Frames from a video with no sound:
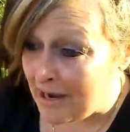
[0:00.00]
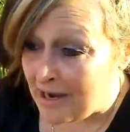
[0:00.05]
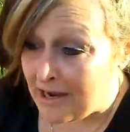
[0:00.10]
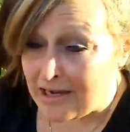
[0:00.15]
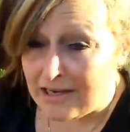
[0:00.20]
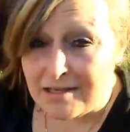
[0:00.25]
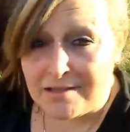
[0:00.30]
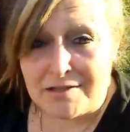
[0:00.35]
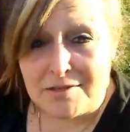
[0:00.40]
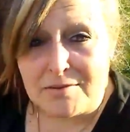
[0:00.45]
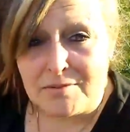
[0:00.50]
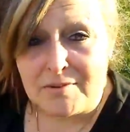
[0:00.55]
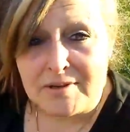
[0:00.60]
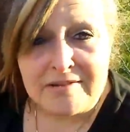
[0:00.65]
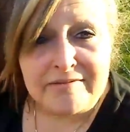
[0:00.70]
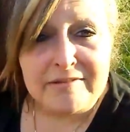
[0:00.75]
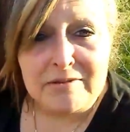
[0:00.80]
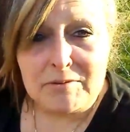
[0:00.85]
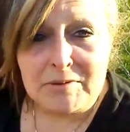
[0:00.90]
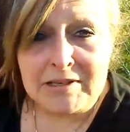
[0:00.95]
box or
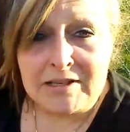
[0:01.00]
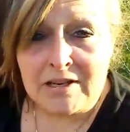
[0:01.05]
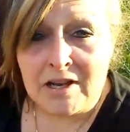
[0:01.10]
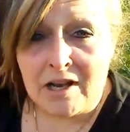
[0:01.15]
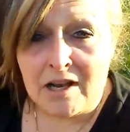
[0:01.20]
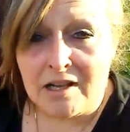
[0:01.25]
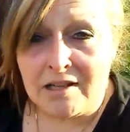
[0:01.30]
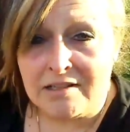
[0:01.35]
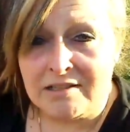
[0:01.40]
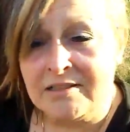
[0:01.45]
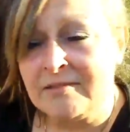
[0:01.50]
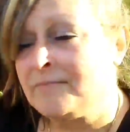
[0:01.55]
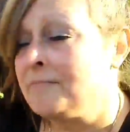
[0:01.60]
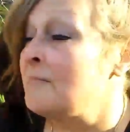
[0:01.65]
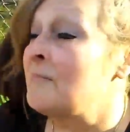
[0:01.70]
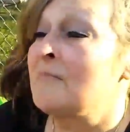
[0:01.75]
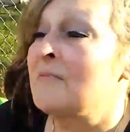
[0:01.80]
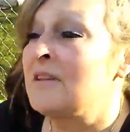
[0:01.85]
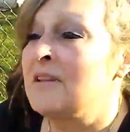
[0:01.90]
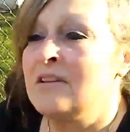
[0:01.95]
whatever you want to call it,
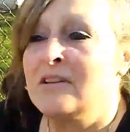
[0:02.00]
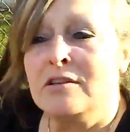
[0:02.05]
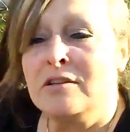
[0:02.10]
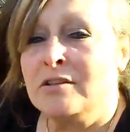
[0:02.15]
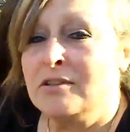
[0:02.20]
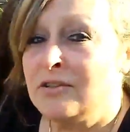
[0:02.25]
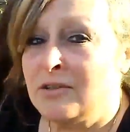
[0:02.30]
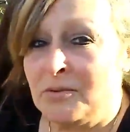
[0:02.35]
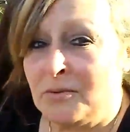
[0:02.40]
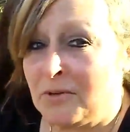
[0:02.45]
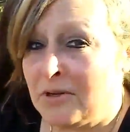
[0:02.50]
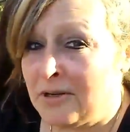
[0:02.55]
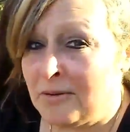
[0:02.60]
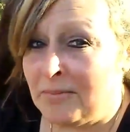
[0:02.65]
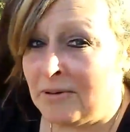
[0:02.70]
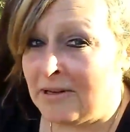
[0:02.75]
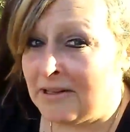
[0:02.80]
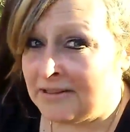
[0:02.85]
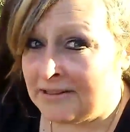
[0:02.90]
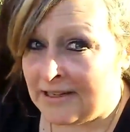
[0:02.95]
don't worry
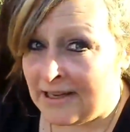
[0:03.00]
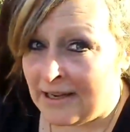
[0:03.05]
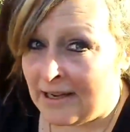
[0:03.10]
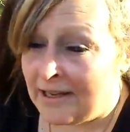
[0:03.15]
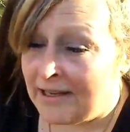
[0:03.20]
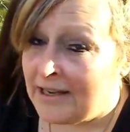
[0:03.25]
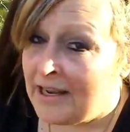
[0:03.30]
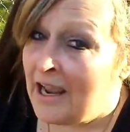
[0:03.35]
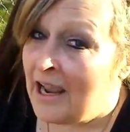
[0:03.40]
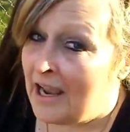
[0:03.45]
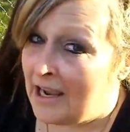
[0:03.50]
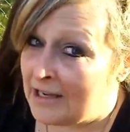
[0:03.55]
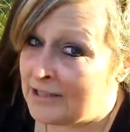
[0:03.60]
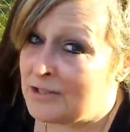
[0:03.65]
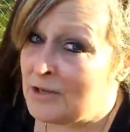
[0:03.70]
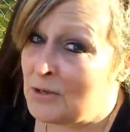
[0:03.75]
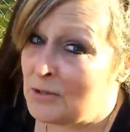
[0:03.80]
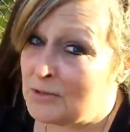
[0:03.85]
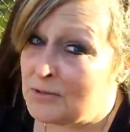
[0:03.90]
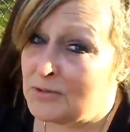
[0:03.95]
about that. I
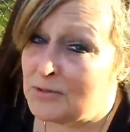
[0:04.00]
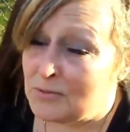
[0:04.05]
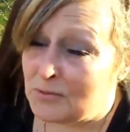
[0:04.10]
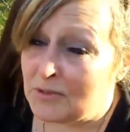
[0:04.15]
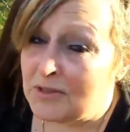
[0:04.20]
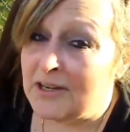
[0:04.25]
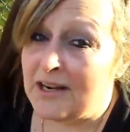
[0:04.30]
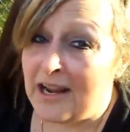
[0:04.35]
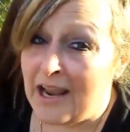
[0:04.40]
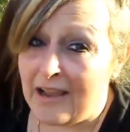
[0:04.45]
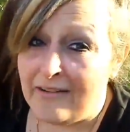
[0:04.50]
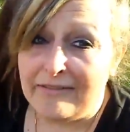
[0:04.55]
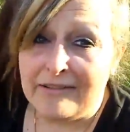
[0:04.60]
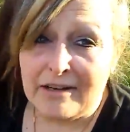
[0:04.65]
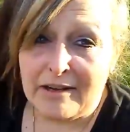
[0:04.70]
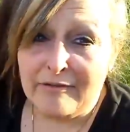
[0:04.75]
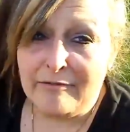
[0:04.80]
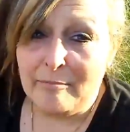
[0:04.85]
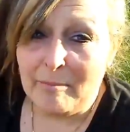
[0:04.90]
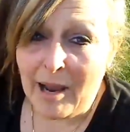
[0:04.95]
told you we're going to have
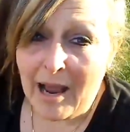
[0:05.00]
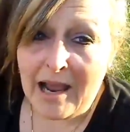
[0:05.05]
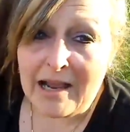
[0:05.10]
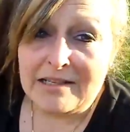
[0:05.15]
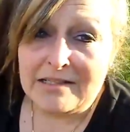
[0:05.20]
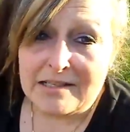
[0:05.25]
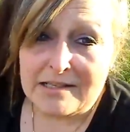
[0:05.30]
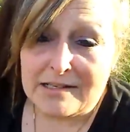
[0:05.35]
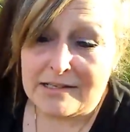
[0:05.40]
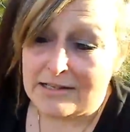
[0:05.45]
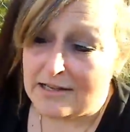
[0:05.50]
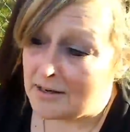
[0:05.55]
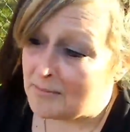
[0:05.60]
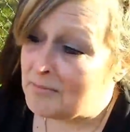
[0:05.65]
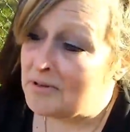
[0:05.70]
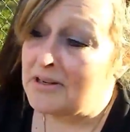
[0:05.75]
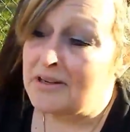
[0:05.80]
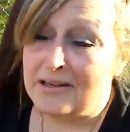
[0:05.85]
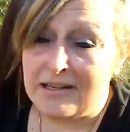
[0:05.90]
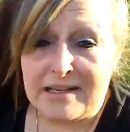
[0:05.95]
enough boxes and
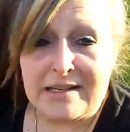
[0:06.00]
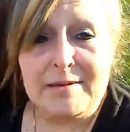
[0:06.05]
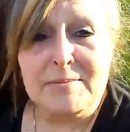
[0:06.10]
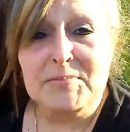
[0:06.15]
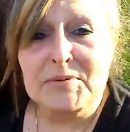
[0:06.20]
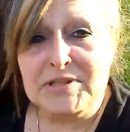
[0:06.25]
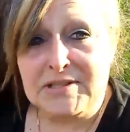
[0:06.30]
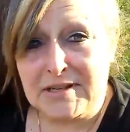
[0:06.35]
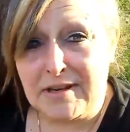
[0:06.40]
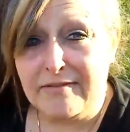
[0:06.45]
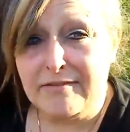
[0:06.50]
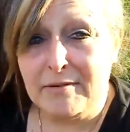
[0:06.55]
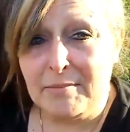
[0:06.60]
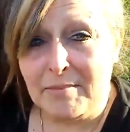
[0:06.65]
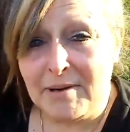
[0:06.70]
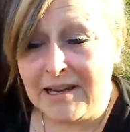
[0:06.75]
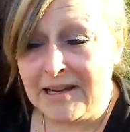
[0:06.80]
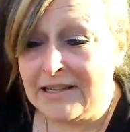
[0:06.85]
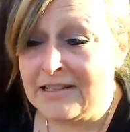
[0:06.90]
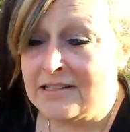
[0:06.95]
I'm going to keep stuffing
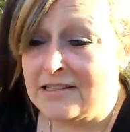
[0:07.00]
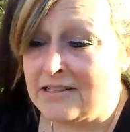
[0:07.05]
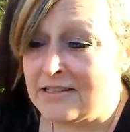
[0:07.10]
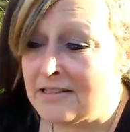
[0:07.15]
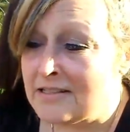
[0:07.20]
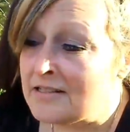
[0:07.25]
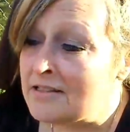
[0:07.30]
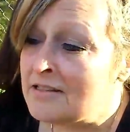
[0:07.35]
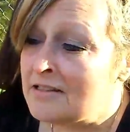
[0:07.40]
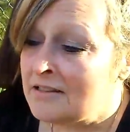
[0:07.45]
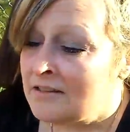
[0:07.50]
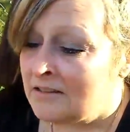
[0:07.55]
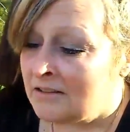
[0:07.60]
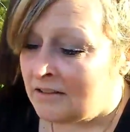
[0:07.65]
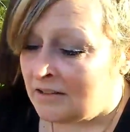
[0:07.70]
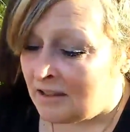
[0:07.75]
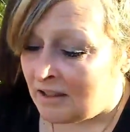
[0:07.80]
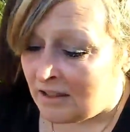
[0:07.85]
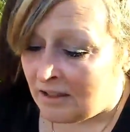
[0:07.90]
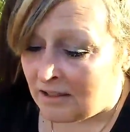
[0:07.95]
boxes.
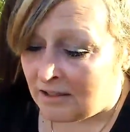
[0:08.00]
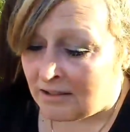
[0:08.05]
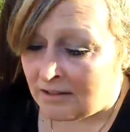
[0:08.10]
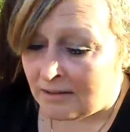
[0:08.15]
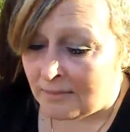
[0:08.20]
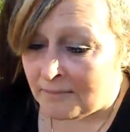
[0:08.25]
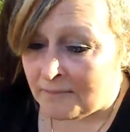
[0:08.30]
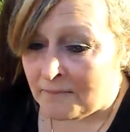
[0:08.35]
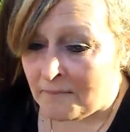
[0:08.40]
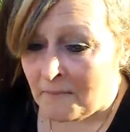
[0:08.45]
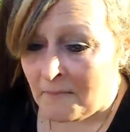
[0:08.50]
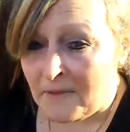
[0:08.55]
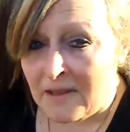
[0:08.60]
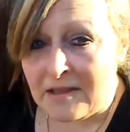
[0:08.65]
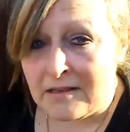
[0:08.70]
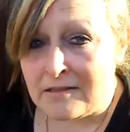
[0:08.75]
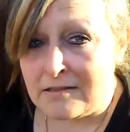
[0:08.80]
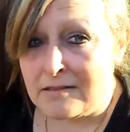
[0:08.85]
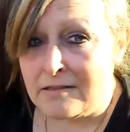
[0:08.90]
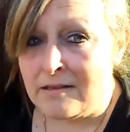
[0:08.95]
Um,
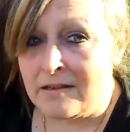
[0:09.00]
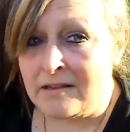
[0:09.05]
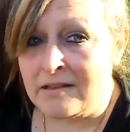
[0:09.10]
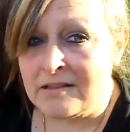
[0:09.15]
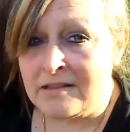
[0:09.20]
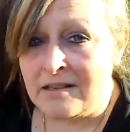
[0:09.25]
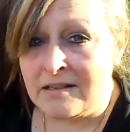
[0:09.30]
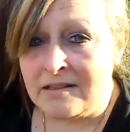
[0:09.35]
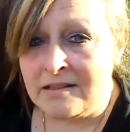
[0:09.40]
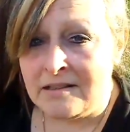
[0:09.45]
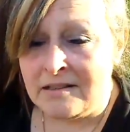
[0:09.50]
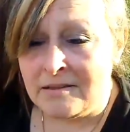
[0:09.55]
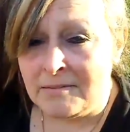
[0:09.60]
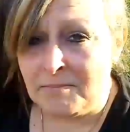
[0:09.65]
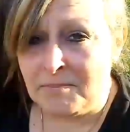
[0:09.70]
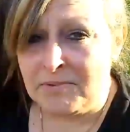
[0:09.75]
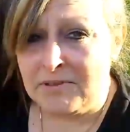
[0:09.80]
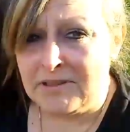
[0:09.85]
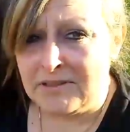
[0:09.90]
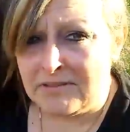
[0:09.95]
and as long as I
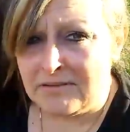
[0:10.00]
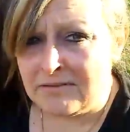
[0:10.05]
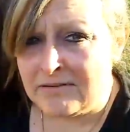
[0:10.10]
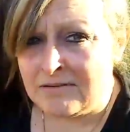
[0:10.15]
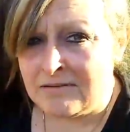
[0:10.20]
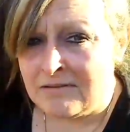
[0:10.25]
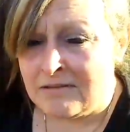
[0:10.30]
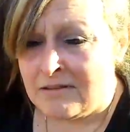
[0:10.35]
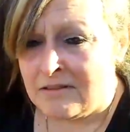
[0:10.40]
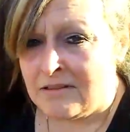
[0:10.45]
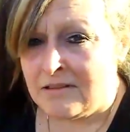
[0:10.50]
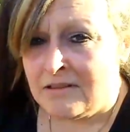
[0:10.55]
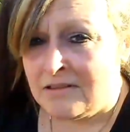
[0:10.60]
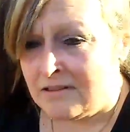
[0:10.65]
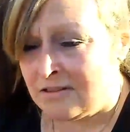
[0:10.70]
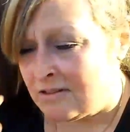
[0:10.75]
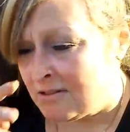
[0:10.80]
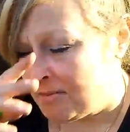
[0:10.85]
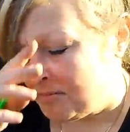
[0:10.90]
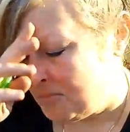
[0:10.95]
keep getting,
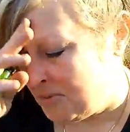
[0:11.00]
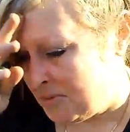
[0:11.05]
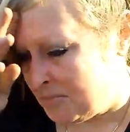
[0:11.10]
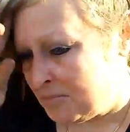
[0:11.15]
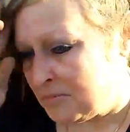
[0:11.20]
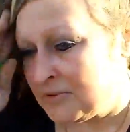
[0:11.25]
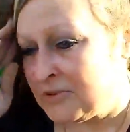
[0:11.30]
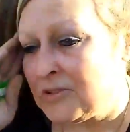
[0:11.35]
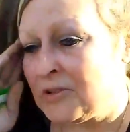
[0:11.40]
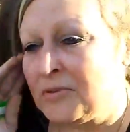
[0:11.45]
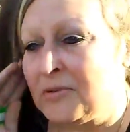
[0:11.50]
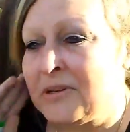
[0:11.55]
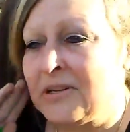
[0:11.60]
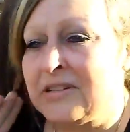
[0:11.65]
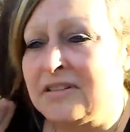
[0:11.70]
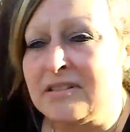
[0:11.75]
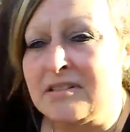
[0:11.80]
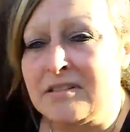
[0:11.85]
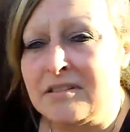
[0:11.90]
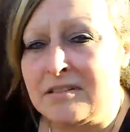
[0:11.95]
you know, people
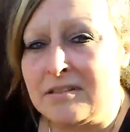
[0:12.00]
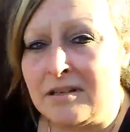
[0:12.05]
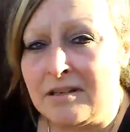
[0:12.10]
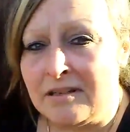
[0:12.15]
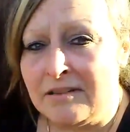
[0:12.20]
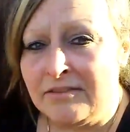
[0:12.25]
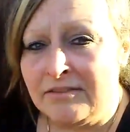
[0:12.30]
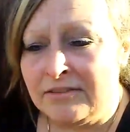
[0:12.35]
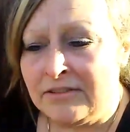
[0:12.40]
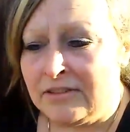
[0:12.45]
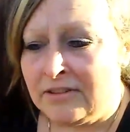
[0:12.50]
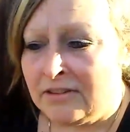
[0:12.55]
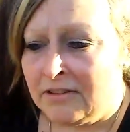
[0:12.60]
donating stuff,